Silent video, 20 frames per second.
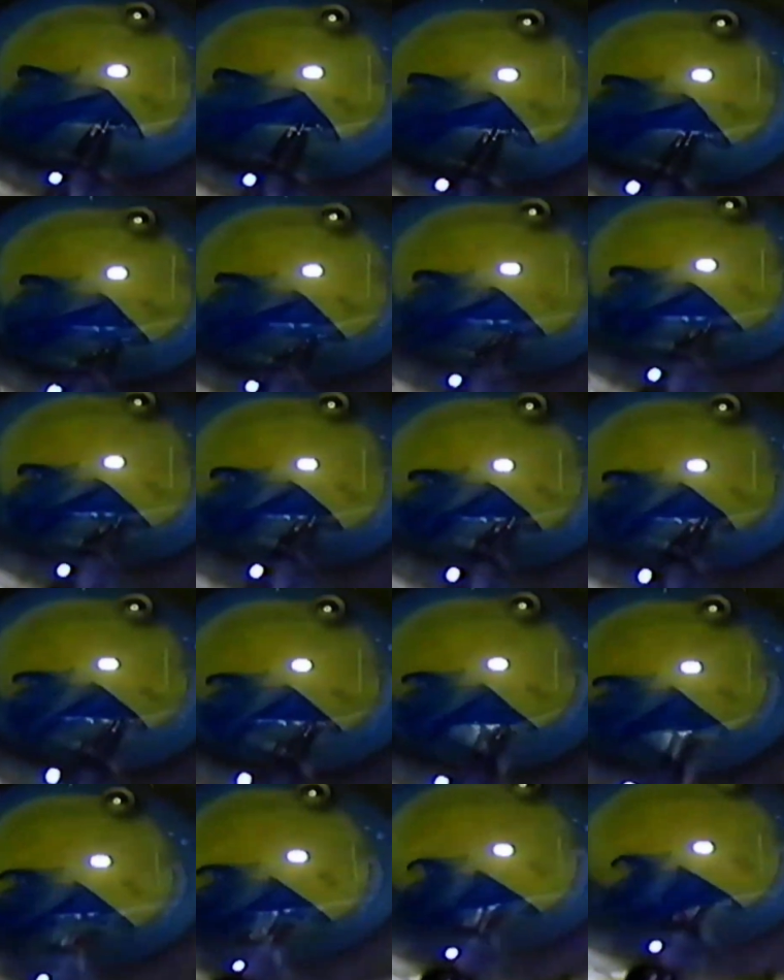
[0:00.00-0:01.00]
With the
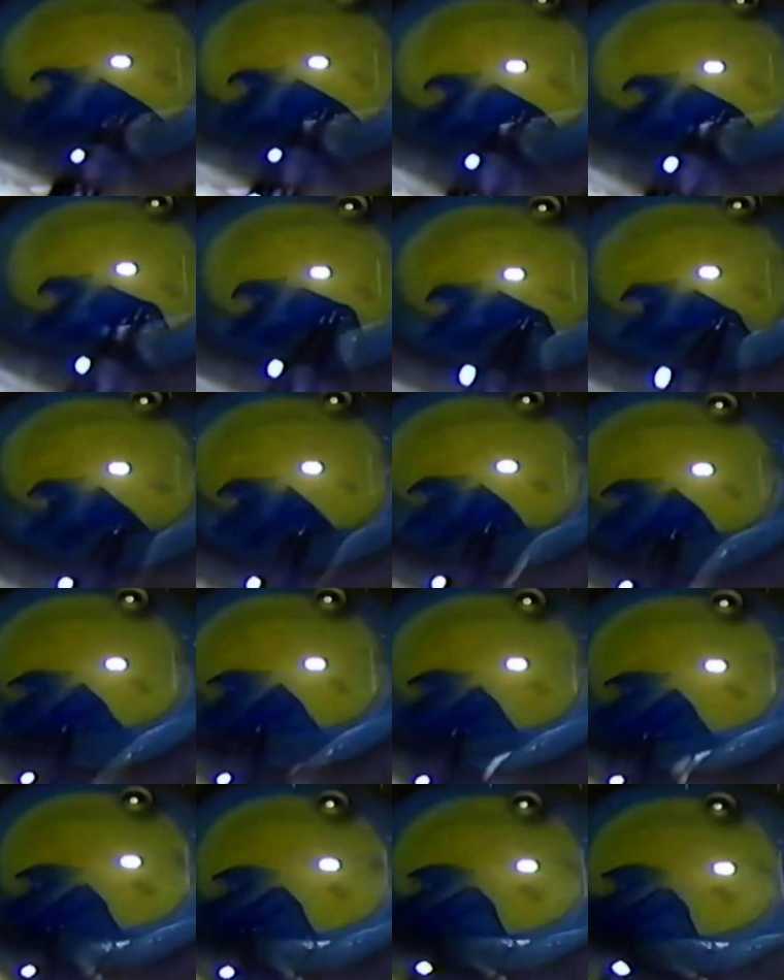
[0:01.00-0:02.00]
rhexis holding
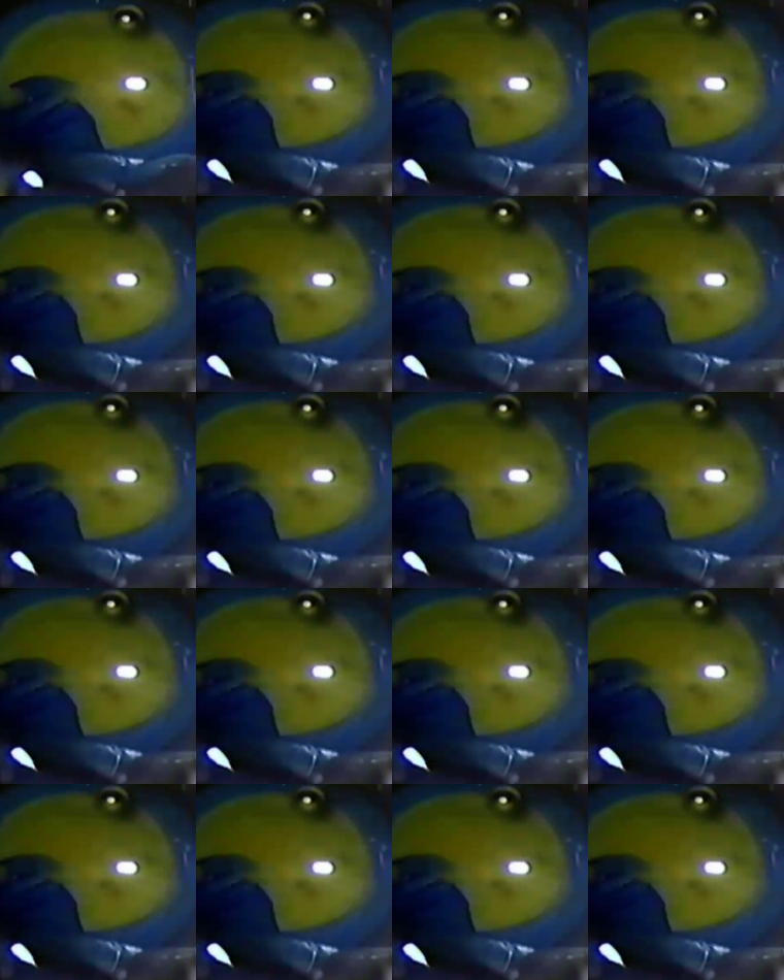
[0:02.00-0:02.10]
forceps,